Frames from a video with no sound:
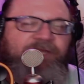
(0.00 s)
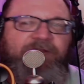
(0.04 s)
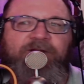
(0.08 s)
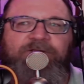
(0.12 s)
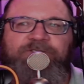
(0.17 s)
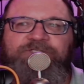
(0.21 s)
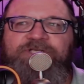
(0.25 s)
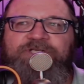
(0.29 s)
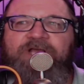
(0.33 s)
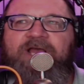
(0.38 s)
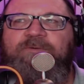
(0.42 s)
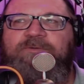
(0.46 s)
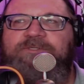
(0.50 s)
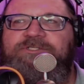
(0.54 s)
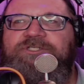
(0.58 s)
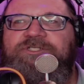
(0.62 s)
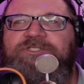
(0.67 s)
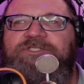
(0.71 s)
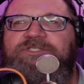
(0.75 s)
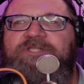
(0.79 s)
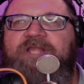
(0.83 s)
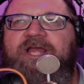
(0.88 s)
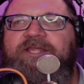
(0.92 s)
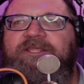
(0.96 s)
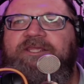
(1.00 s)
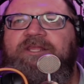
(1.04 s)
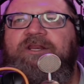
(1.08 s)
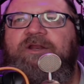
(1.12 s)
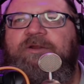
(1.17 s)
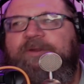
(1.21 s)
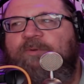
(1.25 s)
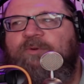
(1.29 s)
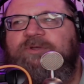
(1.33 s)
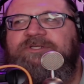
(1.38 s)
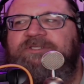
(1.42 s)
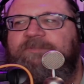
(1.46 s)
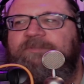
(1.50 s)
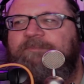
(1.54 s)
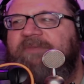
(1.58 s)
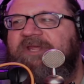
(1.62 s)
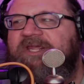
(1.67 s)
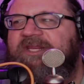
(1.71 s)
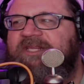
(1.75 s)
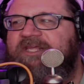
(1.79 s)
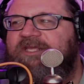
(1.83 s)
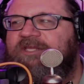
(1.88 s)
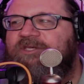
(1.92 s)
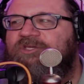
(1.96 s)
John was just not, he wasn't
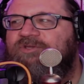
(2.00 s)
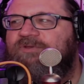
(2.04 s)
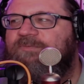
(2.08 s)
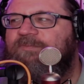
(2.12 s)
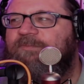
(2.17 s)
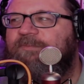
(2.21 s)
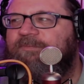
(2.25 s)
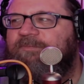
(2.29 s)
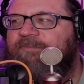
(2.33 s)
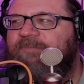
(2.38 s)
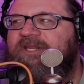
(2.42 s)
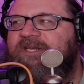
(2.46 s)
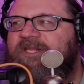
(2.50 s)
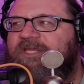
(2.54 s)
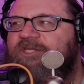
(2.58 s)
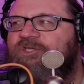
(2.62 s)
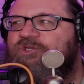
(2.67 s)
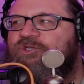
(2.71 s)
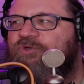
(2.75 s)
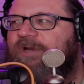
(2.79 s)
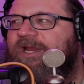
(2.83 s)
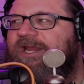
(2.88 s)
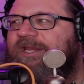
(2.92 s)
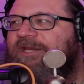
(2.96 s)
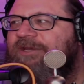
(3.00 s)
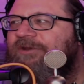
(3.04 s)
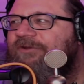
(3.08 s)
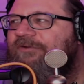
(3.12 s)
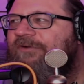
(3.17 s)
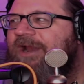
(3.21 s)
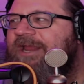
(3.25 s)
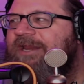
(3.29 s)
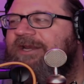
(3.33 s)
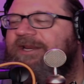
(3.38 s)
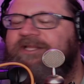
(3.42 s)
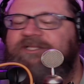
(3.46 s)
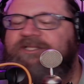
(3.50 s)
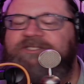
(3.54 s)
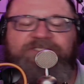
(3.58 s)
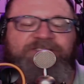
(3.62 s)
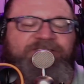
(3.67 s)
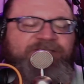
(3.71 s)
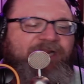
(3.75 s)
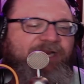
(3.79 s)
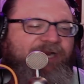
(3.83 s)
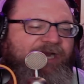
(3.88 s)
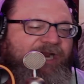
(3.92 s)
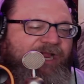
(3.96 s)
media trained, right? He just
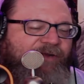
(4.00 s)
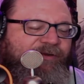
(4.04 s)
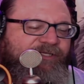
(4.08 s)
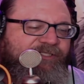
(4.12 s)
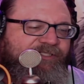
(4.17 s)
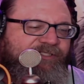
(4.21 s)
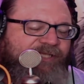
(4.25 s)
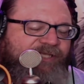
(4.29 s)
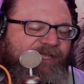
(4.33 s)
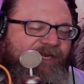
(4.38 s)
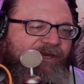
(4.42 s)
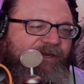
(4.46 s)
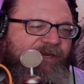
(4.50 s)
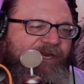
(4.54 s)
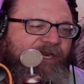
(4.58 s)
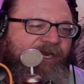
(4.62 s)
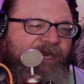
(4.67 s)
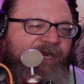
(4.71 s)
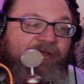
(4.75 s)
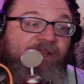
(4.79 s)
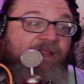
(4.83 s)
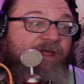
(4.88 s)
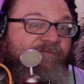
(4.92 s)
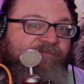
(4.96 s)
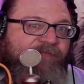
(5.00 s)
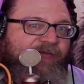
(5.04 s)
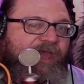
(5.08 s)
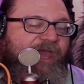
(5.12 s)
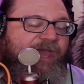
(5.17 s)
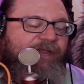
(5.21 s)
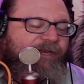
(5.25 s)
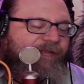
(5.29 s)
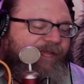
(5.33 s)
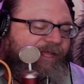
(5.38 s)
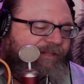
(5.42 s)
said it how he said it. And I love that.